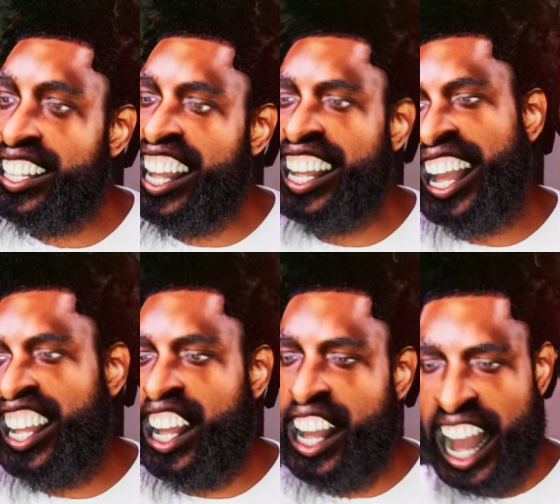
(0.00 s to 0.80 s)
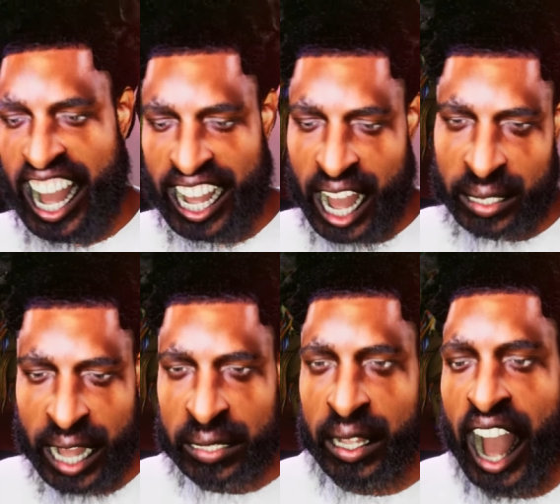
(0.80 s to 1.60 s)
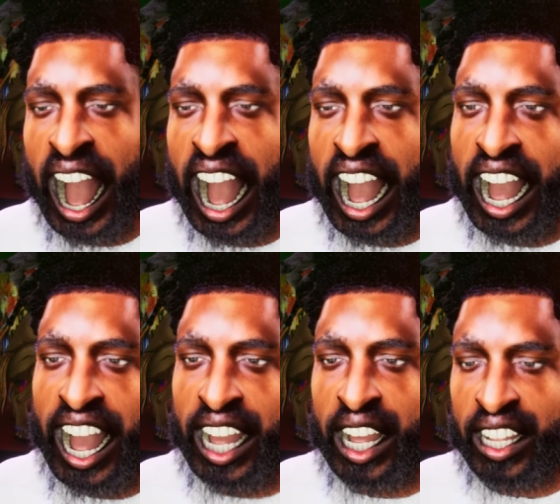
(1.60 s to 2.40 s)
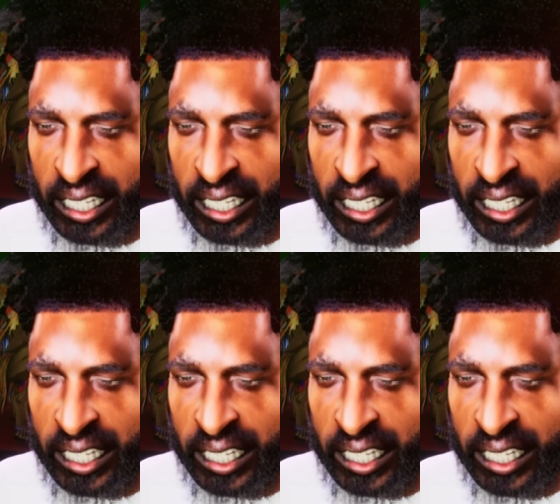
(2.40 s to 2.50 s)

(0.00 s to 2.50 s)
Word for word: get straight to where my dad me, was. What you